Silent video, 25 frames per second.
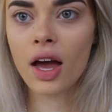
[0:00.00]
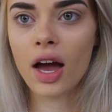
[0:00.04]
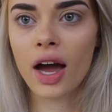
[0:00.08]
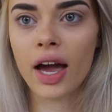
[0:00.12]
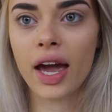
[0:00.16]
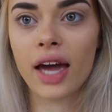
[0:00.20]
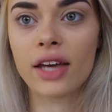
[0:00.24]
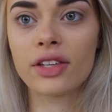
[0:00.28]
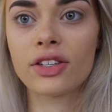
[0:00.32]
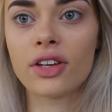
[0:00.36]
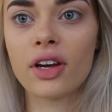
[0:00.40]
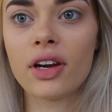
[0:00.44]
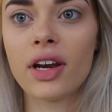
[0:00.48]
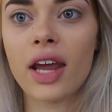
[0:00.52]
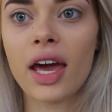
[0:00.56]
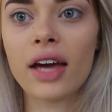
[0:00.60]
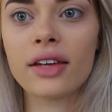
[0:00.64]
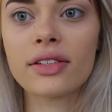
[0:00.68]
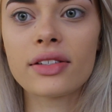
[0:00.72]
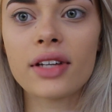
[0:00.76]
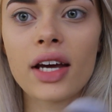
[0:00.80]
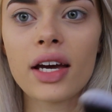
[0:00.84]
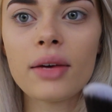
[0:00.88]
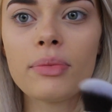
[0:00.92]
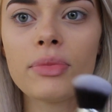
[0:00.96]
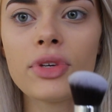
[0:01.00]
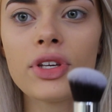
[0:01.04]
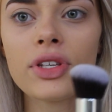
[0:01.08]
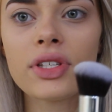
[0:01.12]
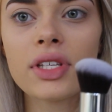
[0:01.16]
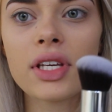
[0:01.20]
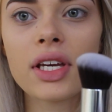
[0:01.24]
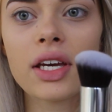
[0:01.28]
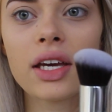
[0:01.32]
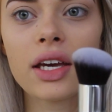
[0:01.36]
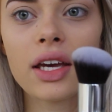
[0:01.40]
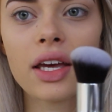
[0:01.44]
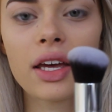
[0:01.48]
Okay, so next I'm
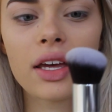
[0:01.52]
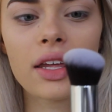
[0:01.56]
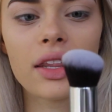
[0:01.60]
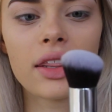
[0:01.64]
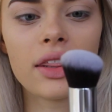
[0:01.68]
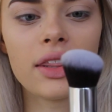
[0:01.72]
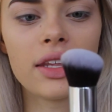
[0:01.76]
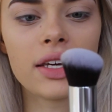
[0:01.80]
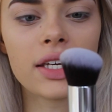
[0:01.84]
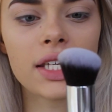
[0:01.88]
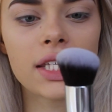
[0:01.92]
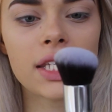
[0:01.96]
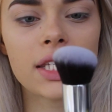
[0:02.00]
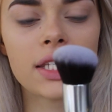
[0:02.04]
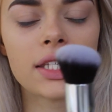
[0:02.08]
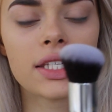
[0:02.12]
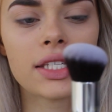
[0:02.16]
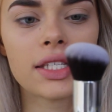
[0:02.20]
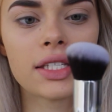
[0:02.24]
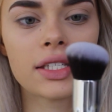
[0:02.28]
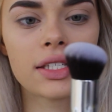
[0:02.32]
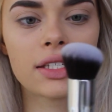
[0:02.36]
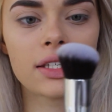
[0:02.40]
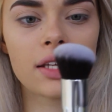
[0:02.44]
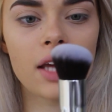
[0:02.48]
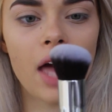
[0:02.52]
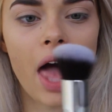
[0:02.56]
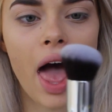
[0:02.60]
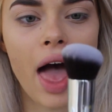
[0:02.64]
using this,